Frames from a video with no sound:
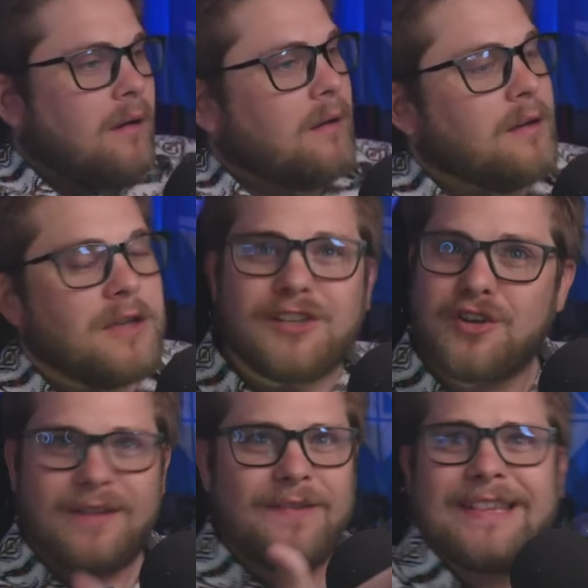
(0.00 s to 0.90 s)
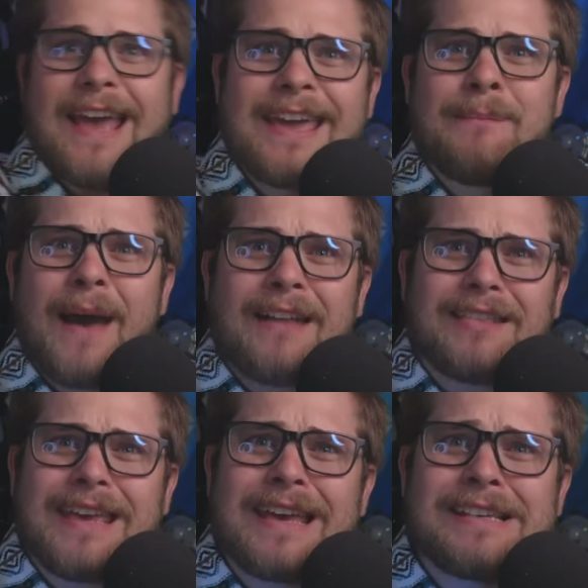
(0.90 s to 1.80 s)
Did you even think about
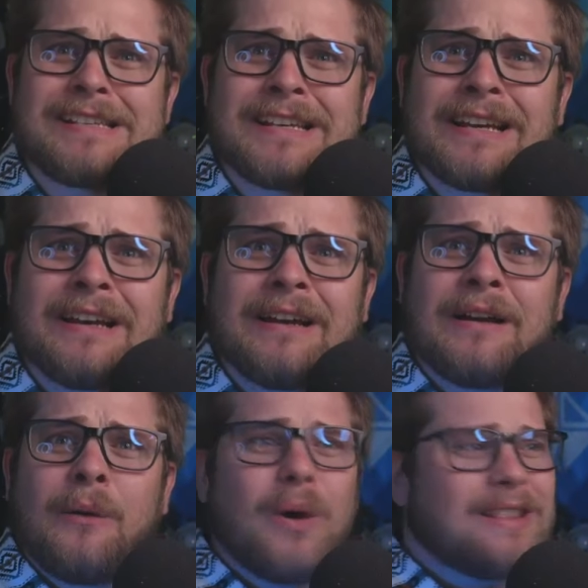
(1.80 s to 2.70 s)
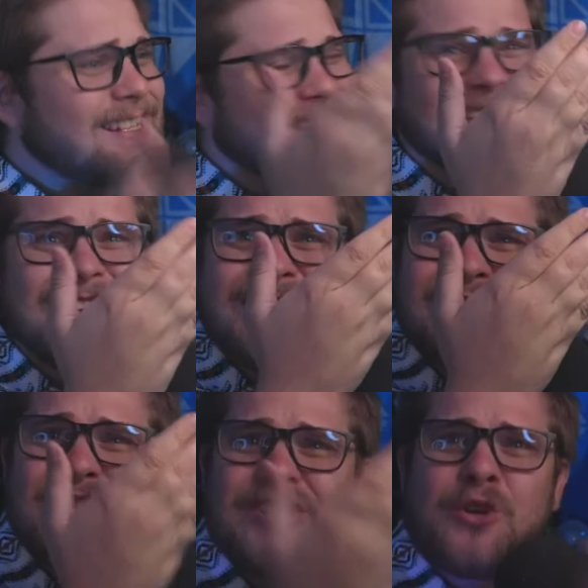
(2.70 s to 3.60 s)
this? What this is going to
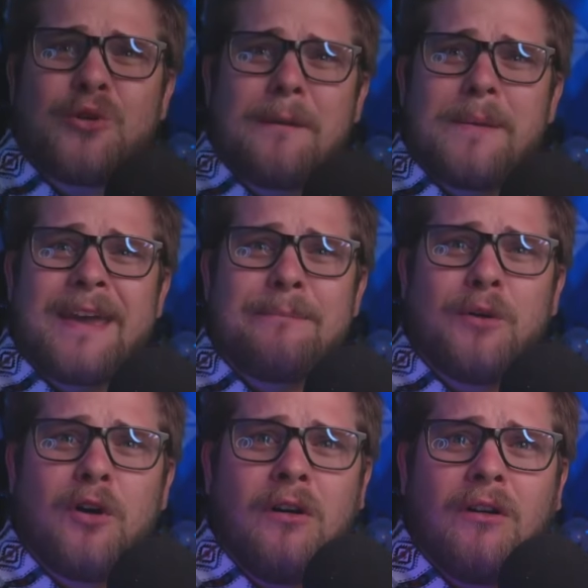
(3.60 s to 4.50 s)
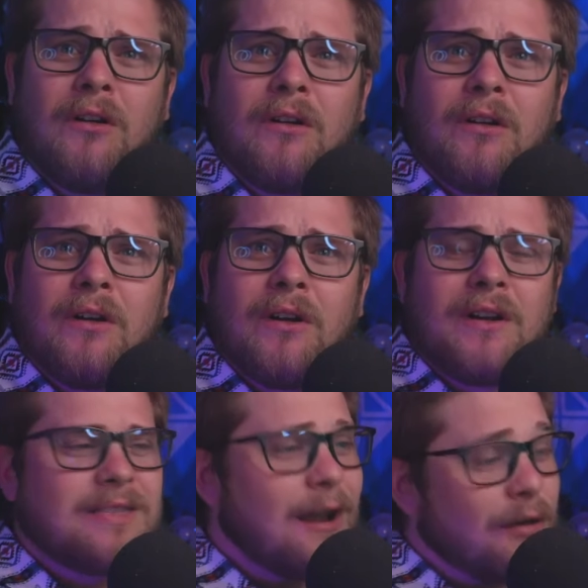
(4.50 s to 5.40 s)
do to people?
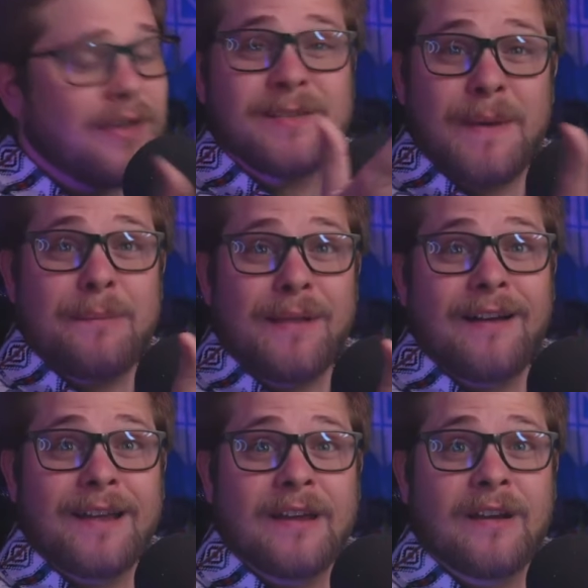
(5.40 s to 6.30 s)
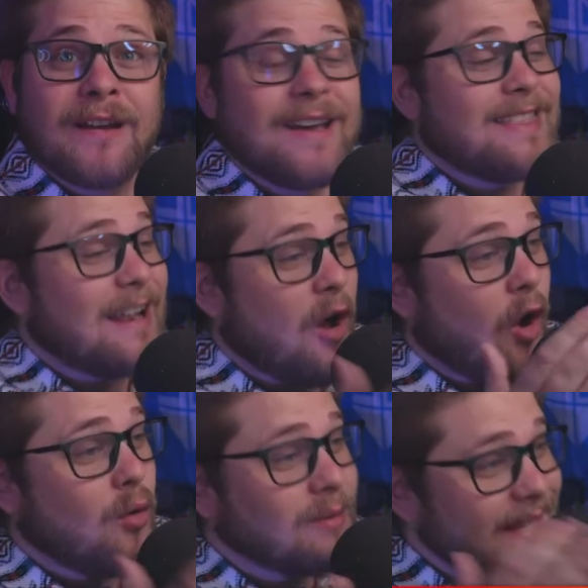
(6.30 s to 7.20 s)
There are these people out here that
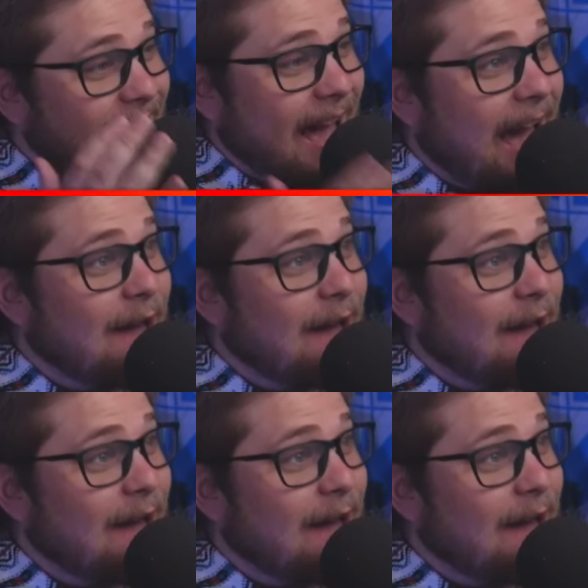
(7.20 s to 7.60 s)
only have